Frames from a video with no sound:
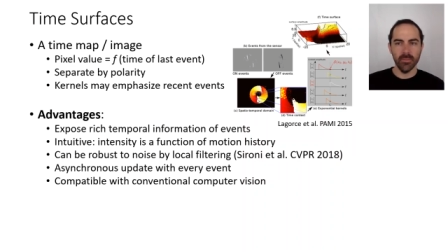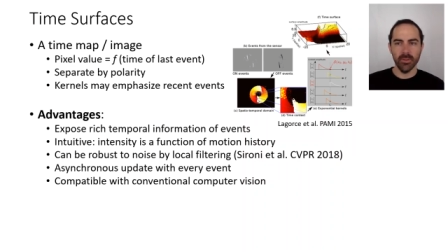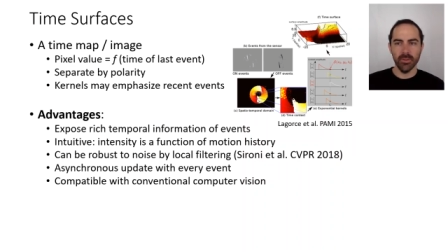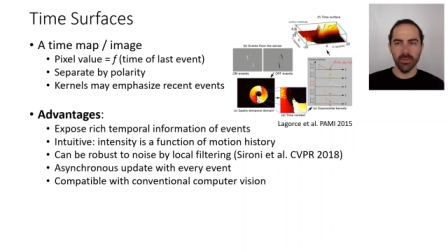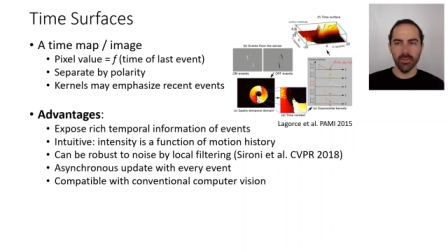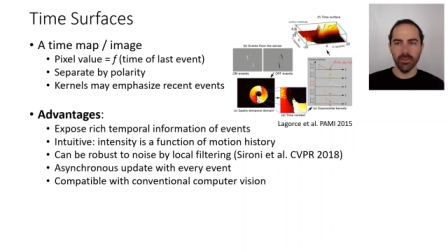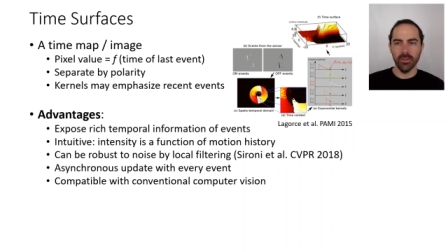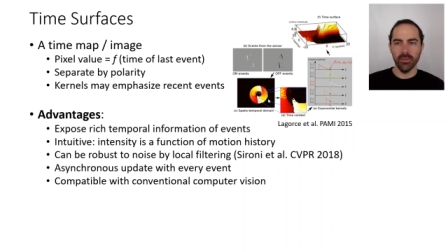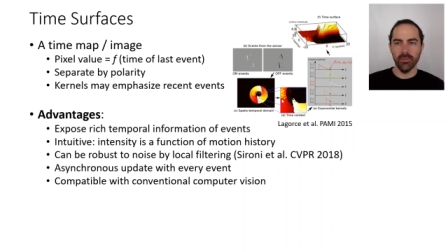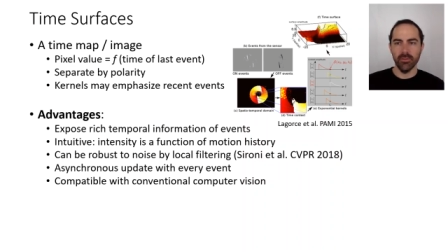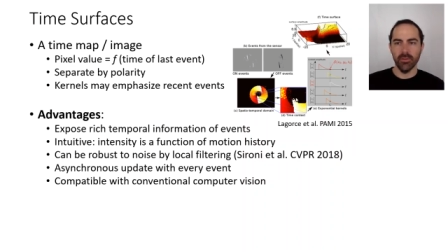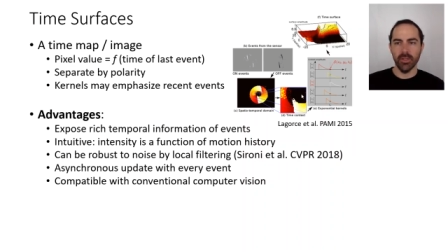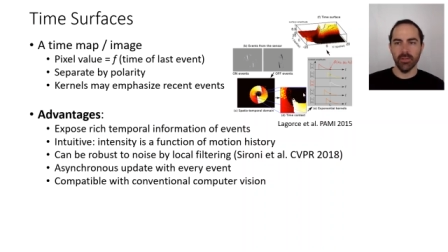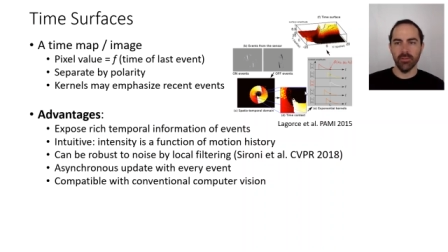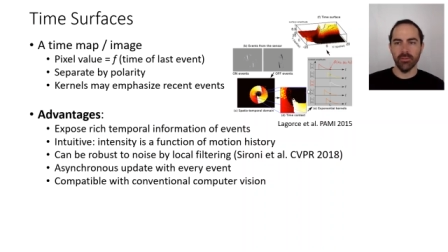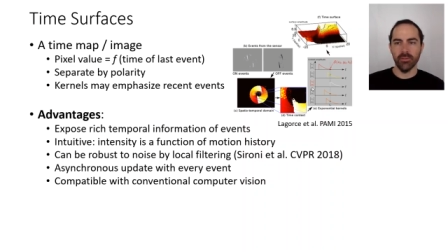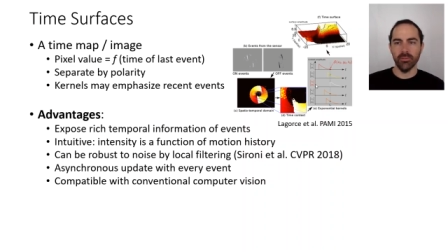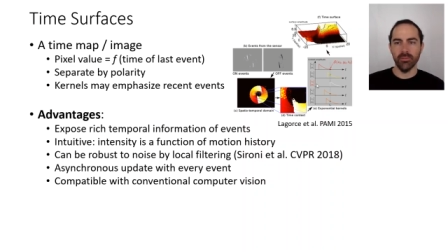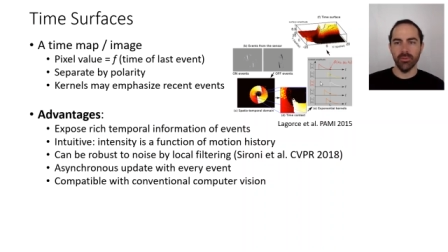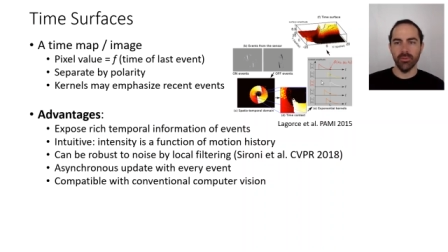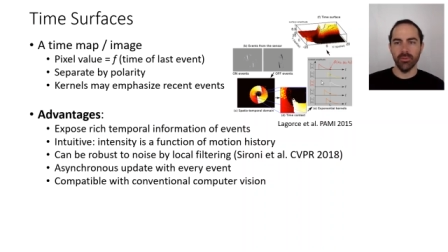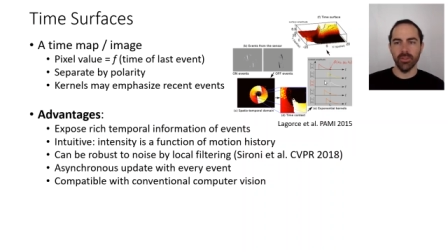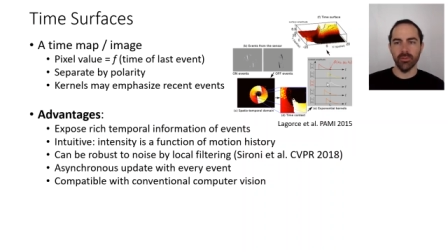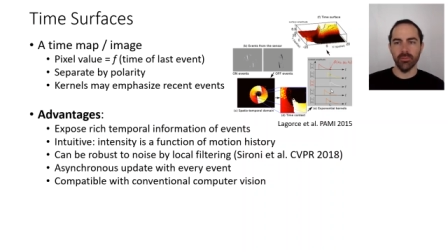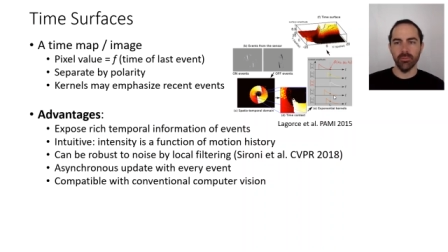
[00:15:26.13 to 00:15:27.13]
Uh, if you have
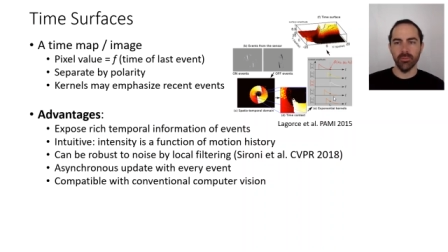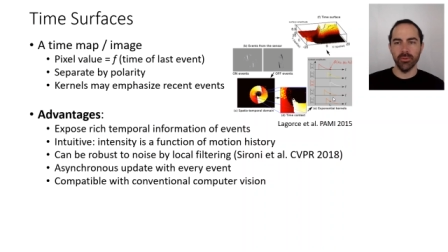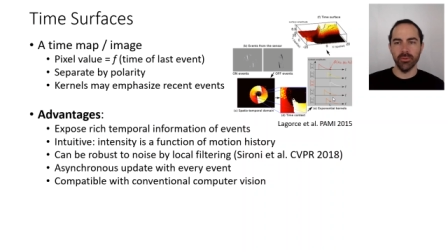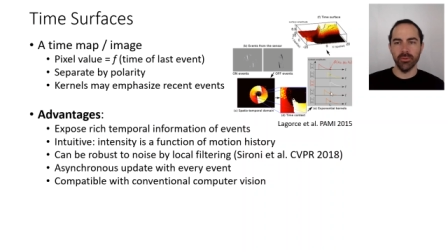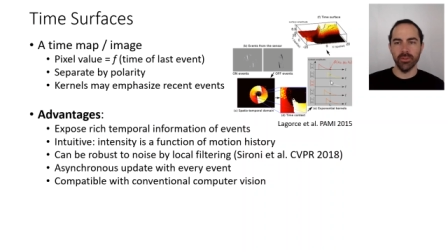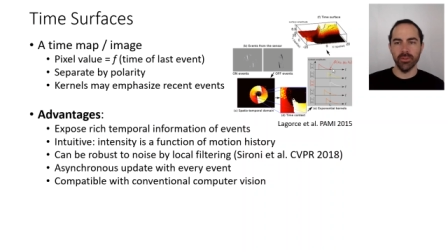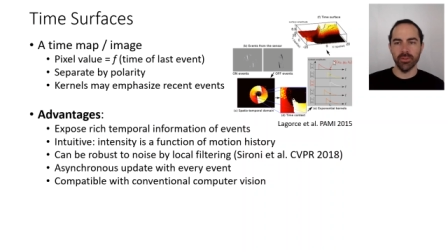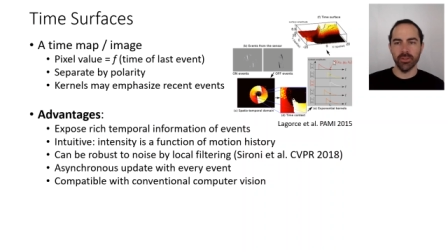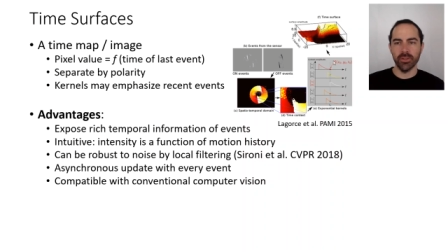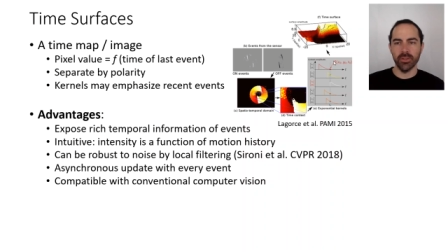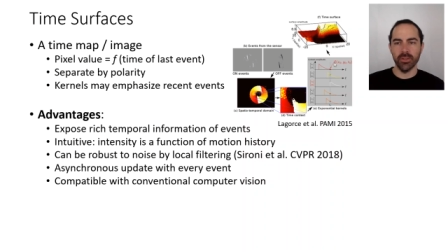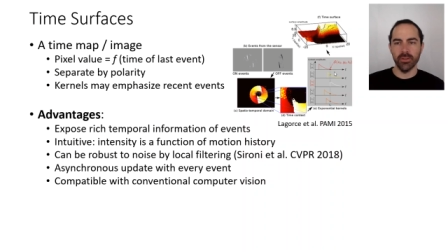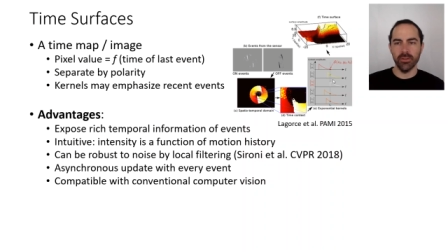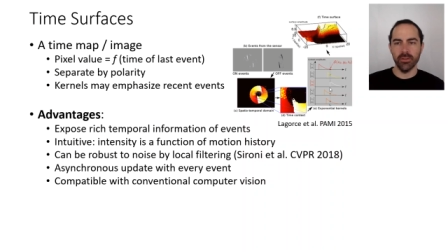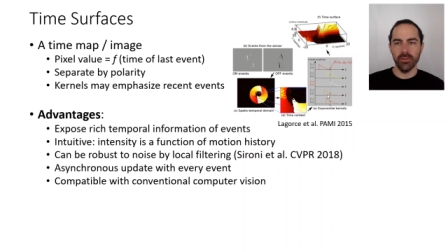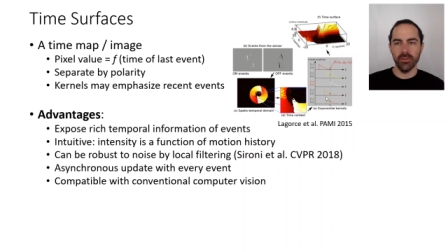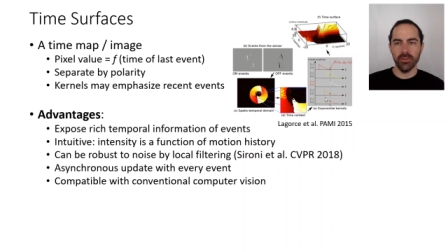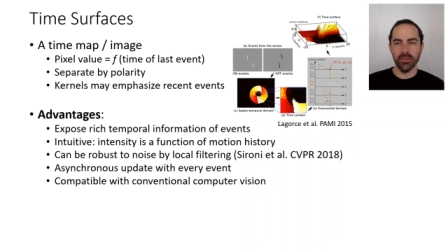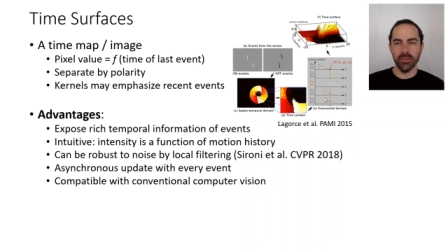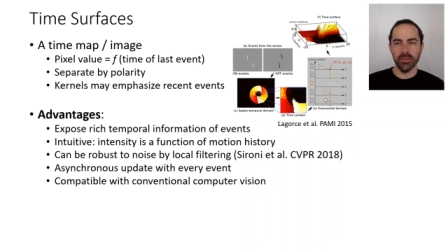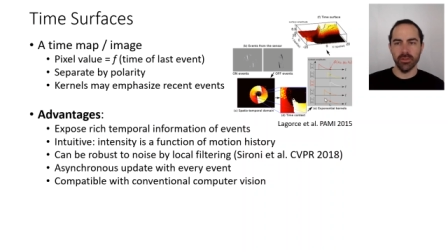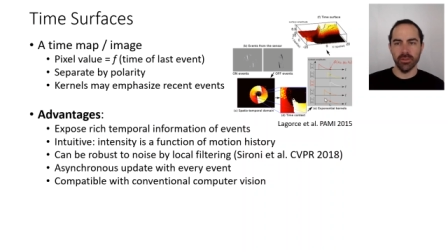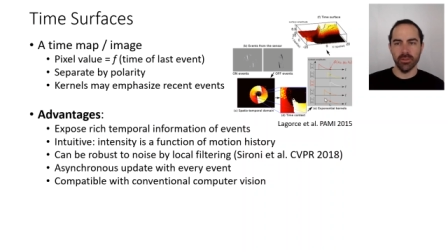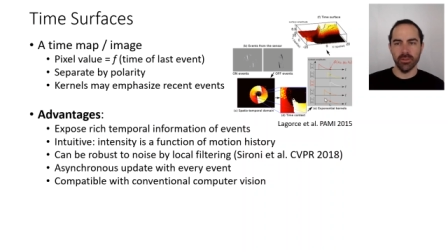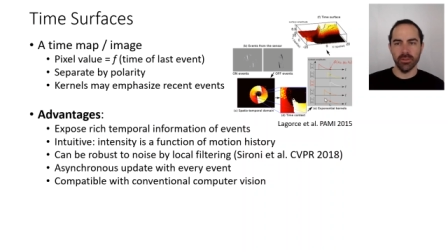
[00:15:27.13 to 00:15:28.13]
to recompute these
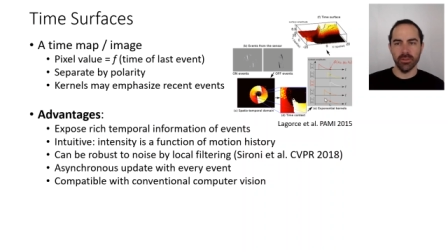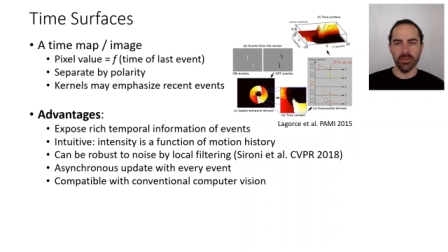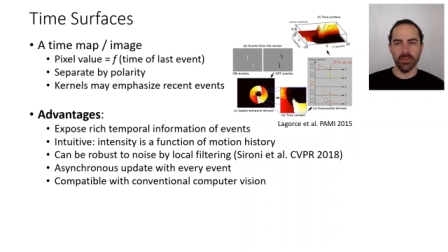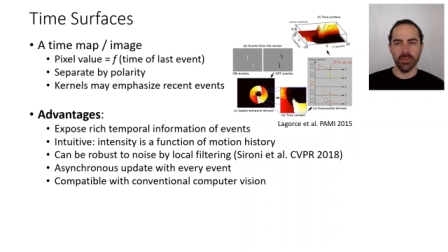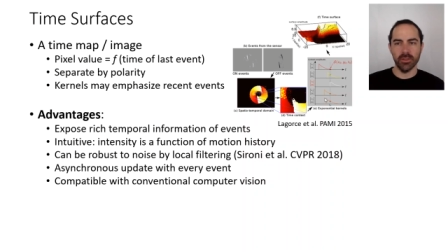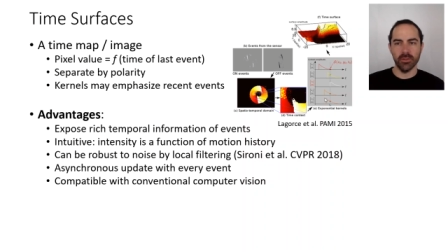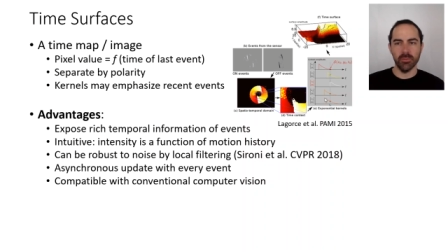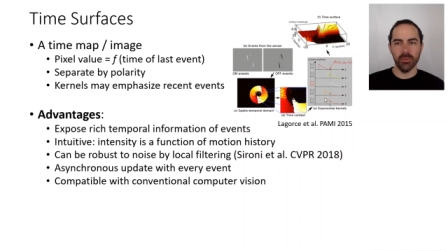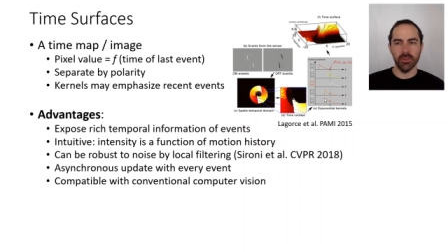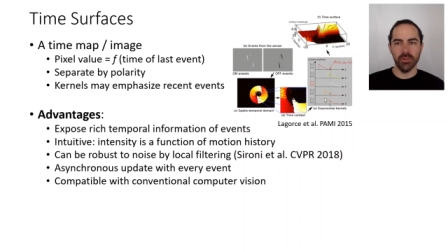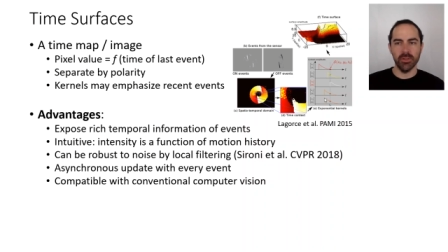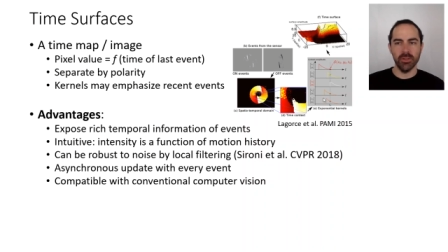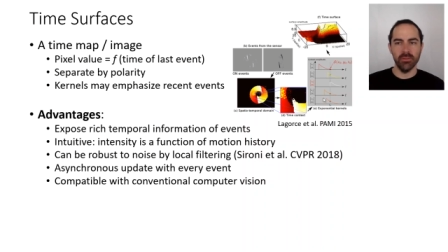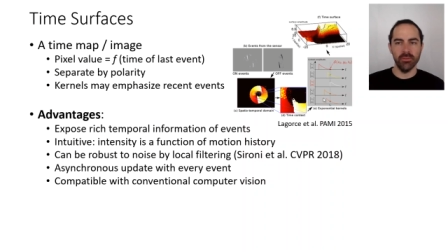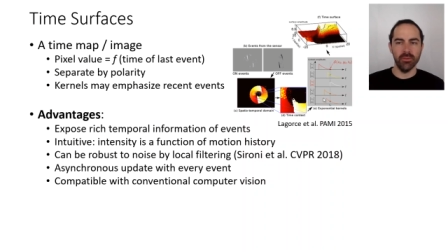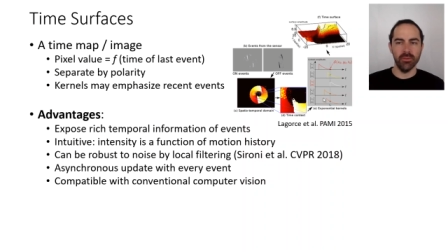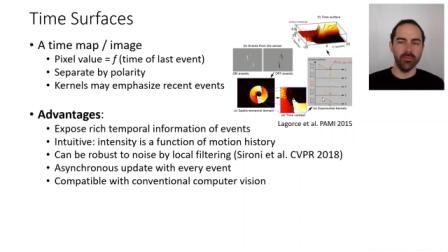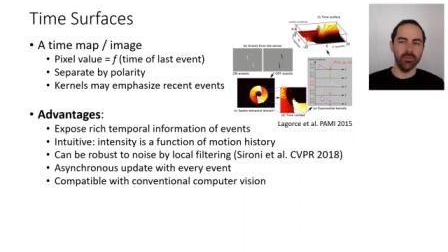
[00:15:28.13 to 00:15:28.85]
kernels, it's expensive.